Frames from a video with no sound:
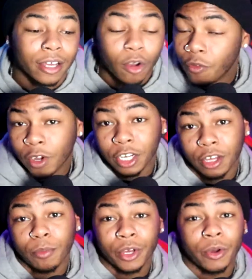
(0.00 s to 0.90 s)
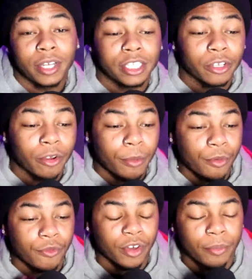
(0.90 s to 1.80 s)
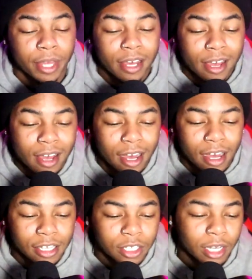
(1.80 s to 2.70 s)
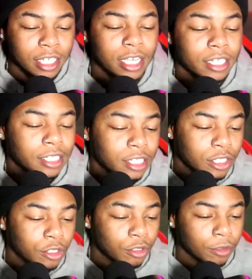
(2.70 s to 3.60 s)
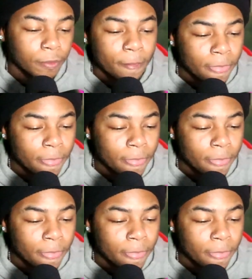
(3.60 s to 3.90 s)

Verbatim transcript: Go follow your boy on Instagram. You feel me? Uh, so let's get into this little.